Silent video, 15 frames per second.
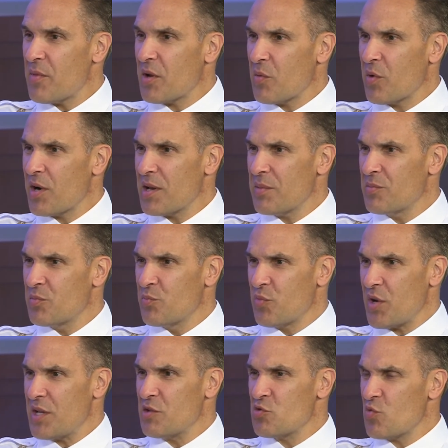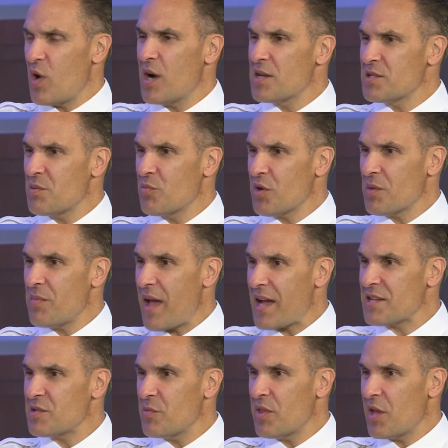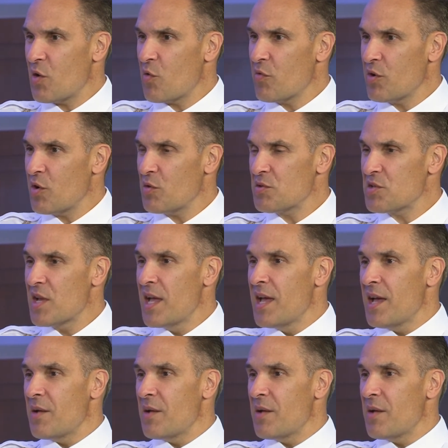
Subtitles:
Like, we're going to bring drugs and bring back some of that overdose.